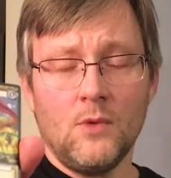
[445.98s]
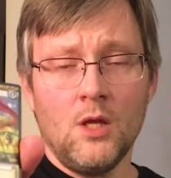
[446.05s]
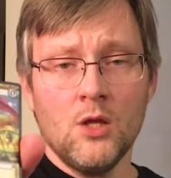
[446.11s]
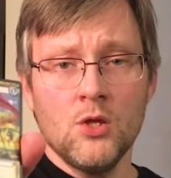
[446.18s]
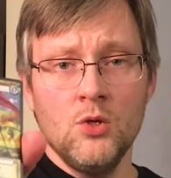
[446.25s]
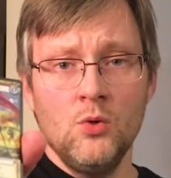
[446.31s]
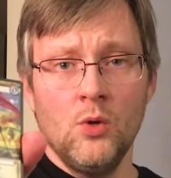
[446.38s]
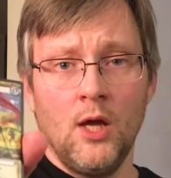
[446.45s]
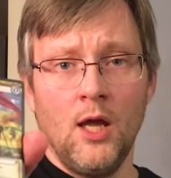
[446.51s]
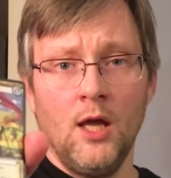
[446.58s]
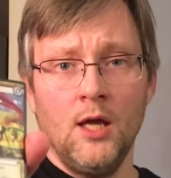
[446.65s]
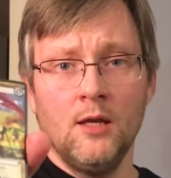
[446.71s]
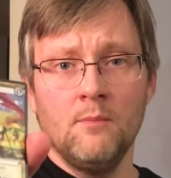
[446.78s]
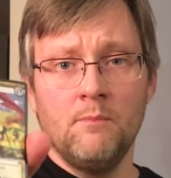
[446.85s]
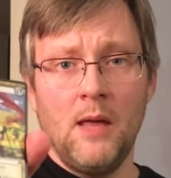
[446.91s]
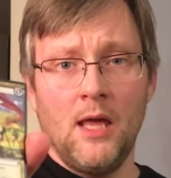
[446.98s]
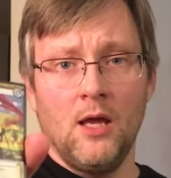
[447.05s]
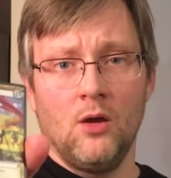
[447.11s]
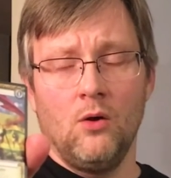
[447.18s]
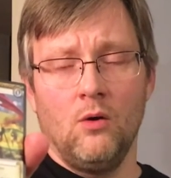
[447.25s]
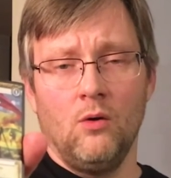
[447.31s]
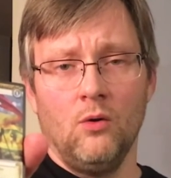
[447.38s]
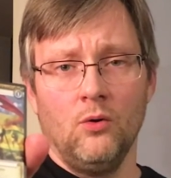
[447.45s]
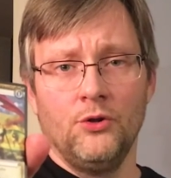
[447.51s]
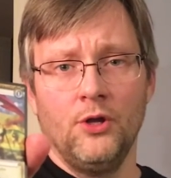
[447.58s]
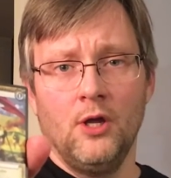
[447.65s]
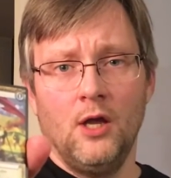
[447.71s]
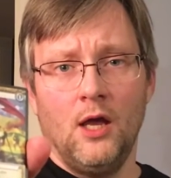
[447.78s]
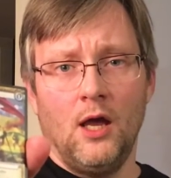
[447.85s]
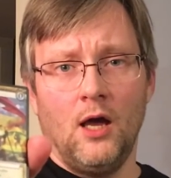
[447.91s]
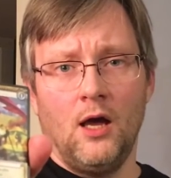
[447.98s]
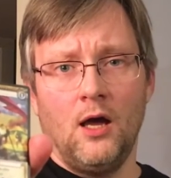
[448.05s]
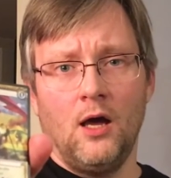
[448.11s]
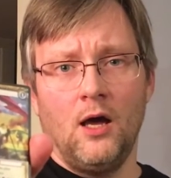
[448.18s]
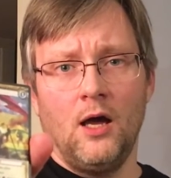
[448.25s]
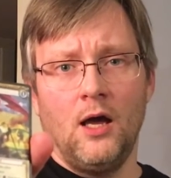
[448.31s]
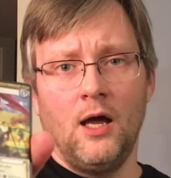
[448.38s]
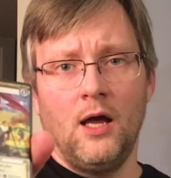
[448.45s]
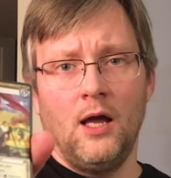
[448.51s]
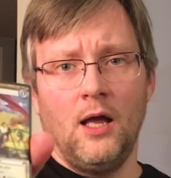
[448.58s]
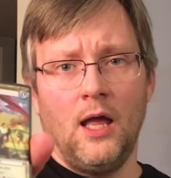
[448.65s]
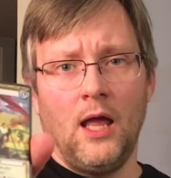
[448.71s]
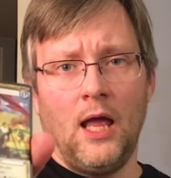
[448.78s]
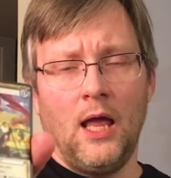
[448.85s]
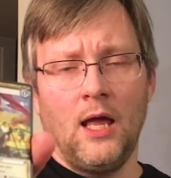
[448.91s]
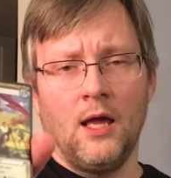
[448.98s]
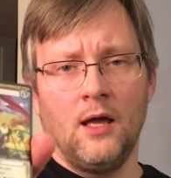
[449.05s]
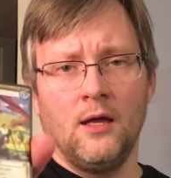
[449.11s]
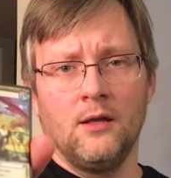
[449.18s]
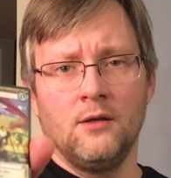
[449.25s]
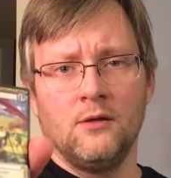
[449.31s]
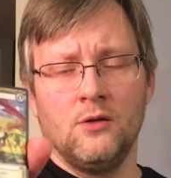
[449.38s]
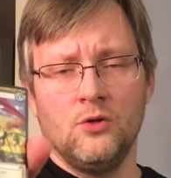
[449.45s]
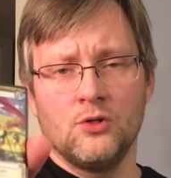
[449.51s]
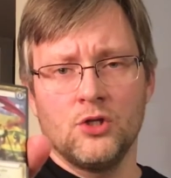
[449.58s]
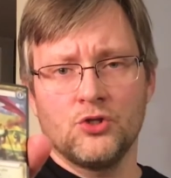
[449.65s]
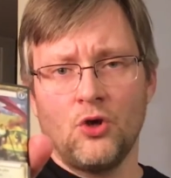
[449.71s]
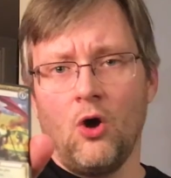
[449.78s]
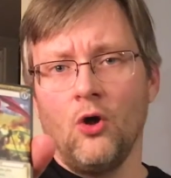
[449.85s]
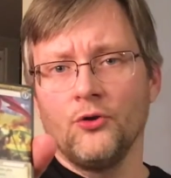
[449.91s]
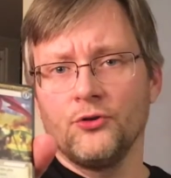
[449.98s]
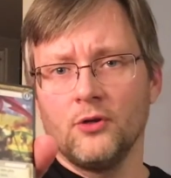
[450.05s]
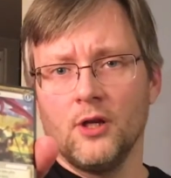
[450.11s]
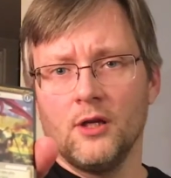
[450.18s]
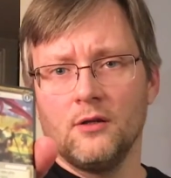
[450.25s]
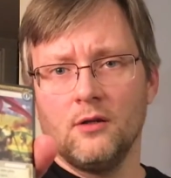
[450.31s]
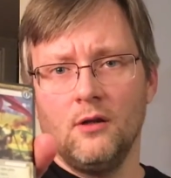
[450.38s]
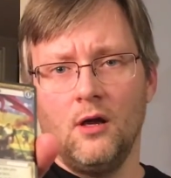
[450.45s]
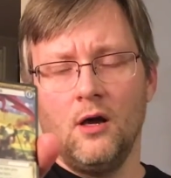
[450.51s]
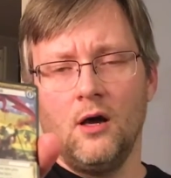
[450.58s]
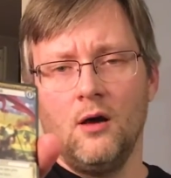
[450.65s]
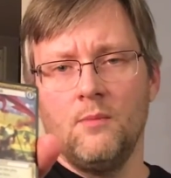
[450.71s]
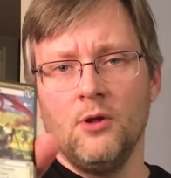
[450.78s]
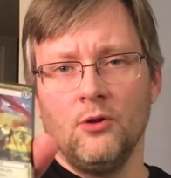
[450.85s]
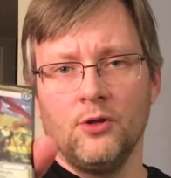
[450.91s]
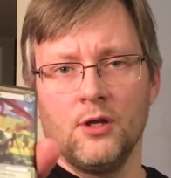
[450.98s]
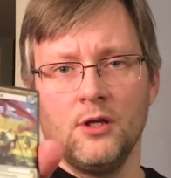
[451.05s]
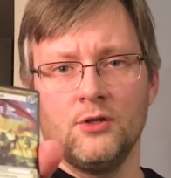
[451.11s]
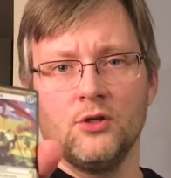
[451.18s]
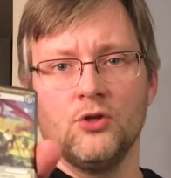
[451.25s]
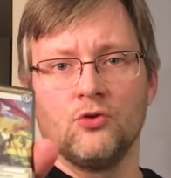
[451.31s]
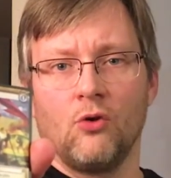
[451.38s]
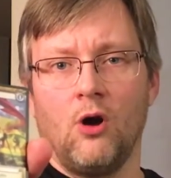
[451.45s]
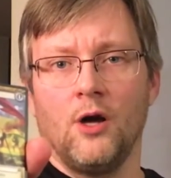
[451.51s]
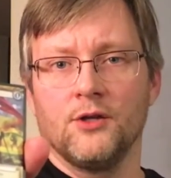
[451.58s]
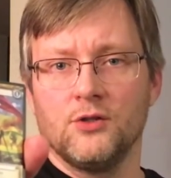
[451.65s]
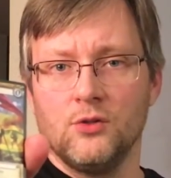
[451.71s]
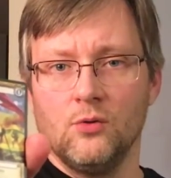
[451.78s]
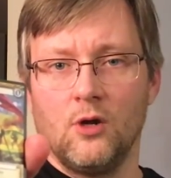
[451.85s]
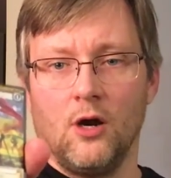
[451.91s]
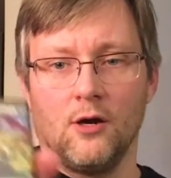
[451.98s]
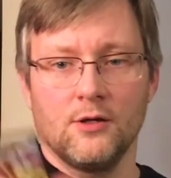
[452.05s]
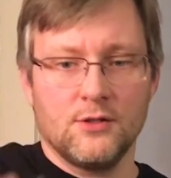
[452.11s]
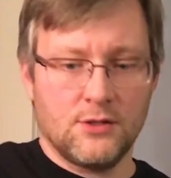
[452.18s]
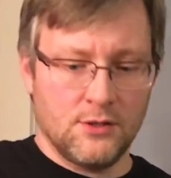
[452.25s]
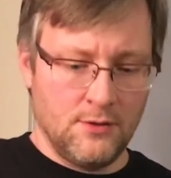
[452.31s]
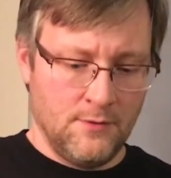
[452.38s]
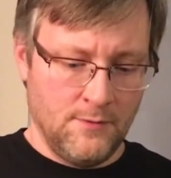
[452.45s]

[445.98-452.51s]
you can pay gold and use its alternate ability to draw 2 cards.